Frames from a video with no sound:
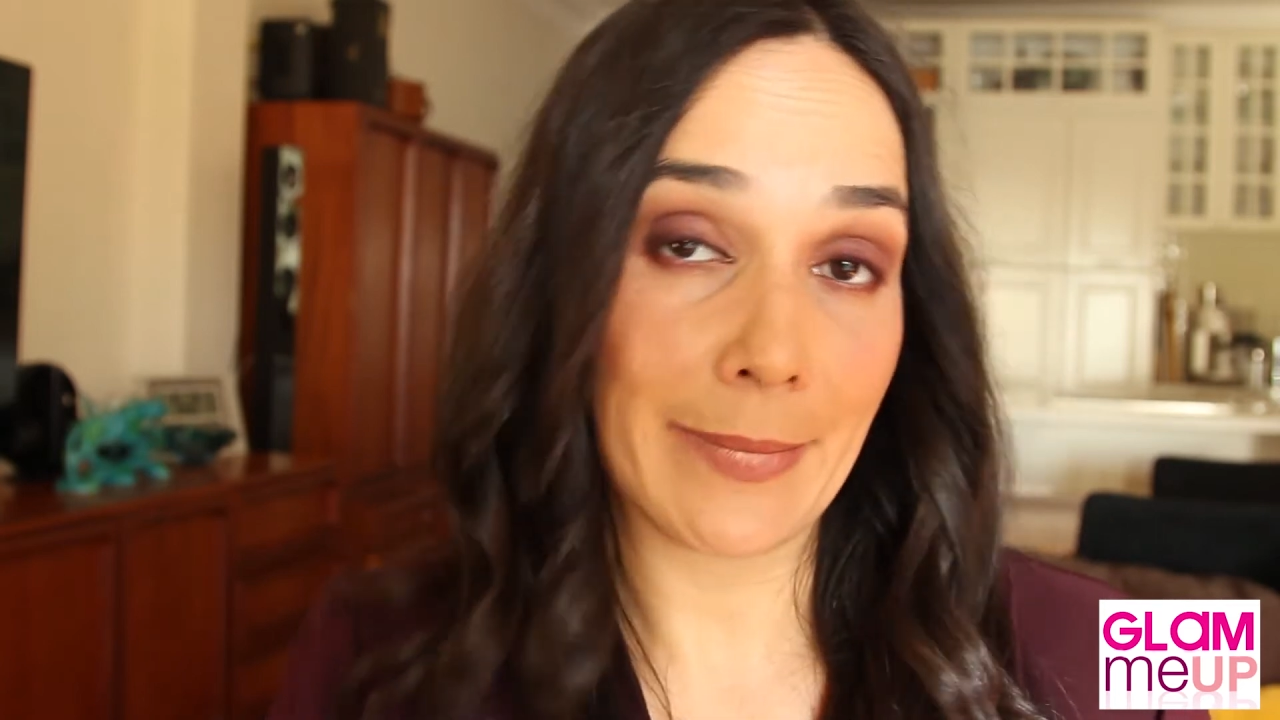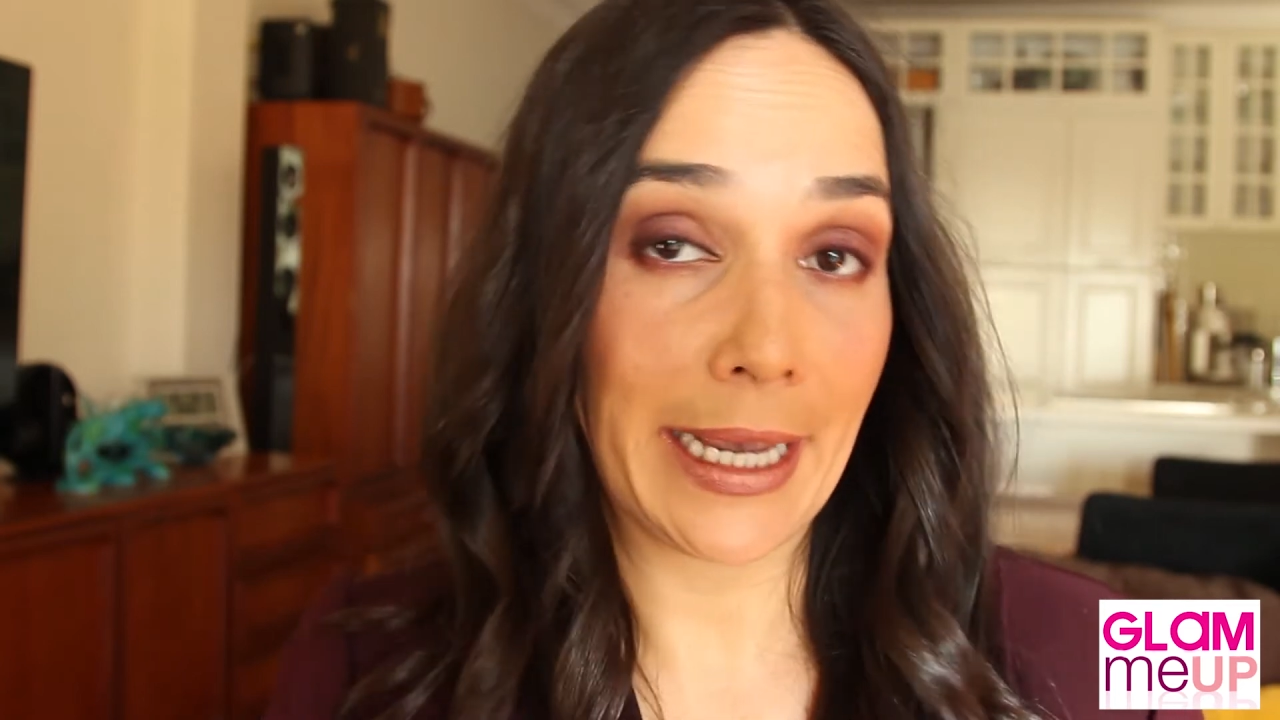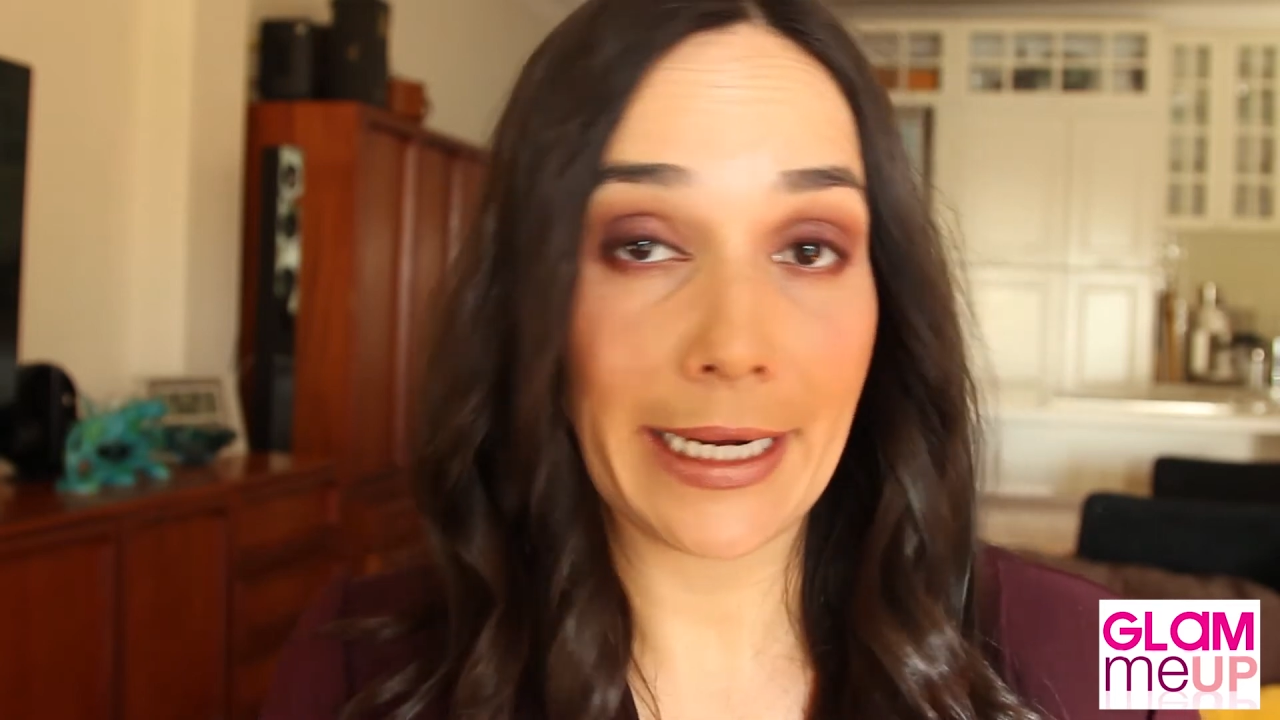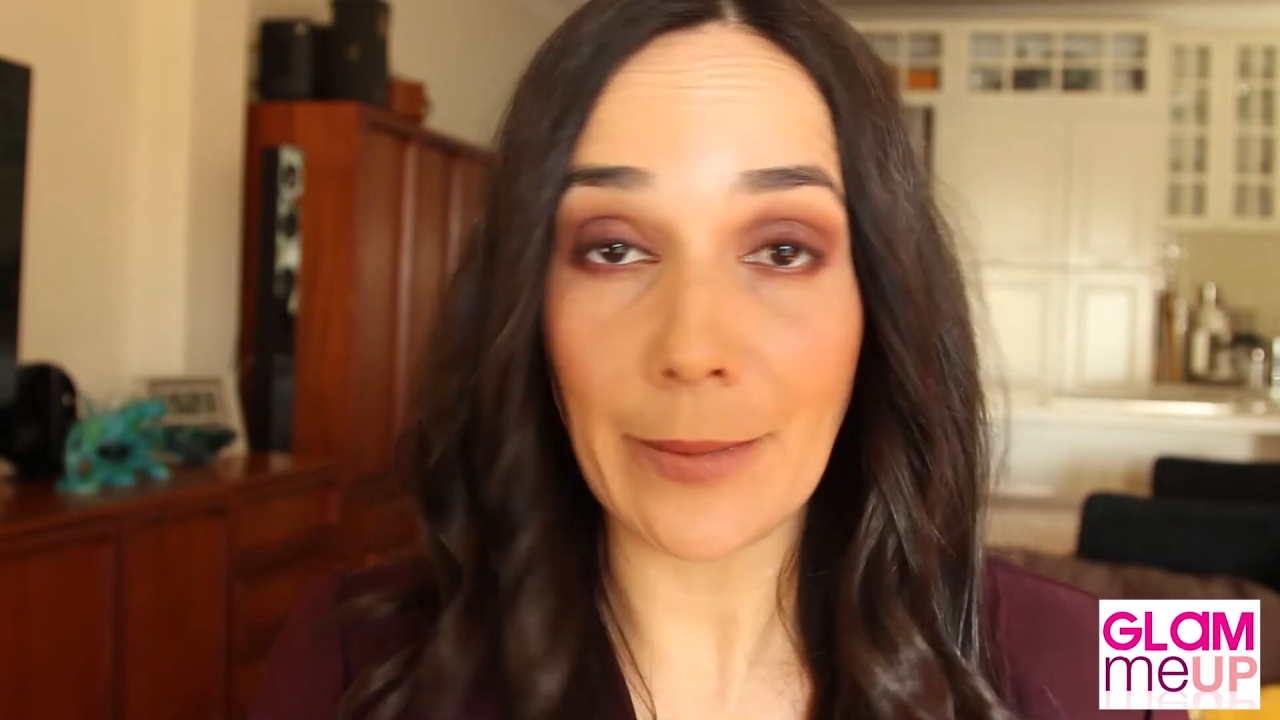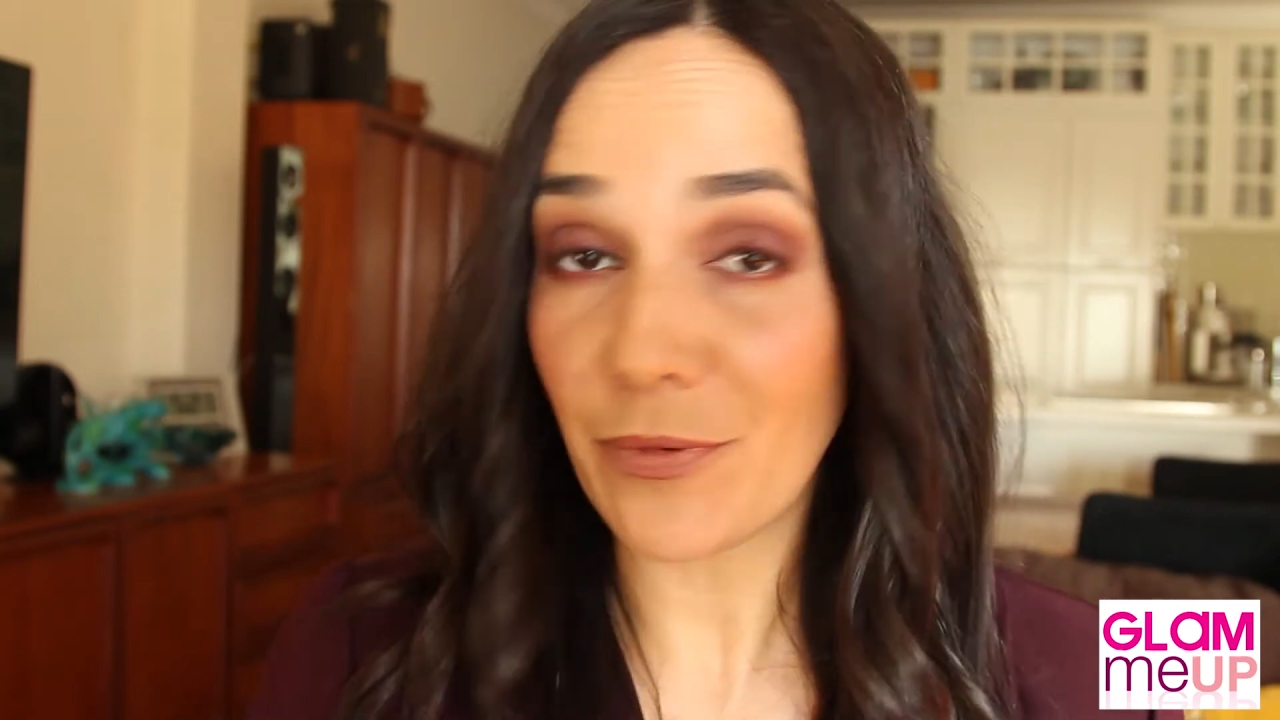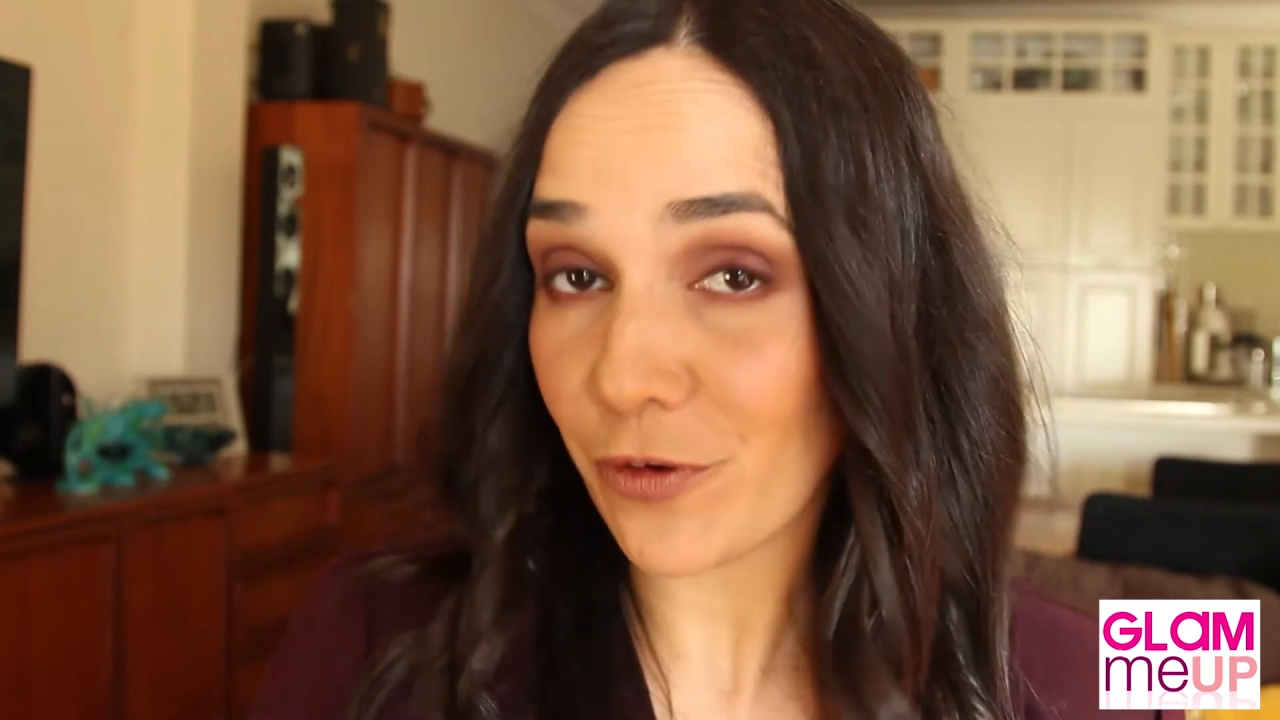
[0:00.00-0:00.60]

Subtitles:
made up